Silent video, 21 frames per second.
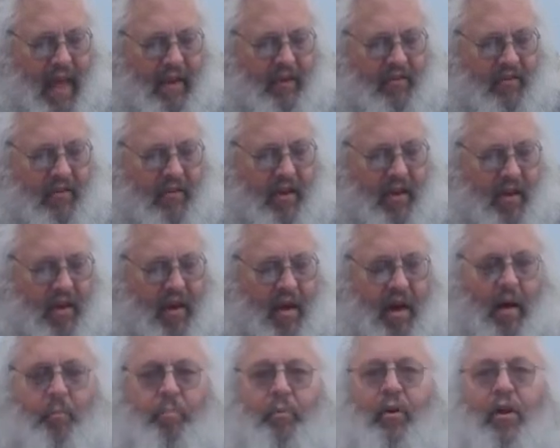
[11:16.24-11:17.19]
that's
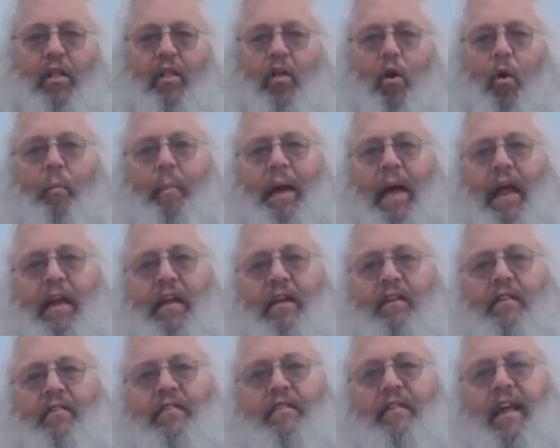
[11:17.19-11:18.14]
a pretty low
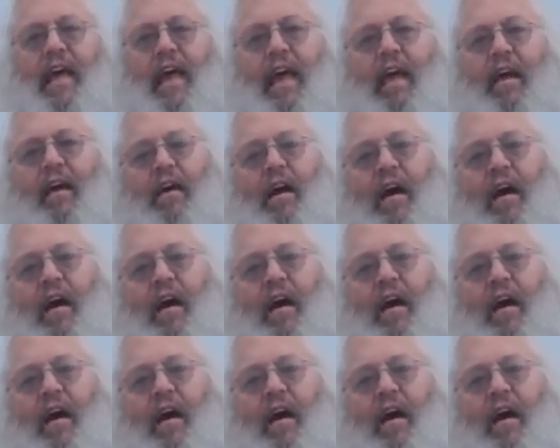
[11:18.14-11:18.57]
maintenance tank,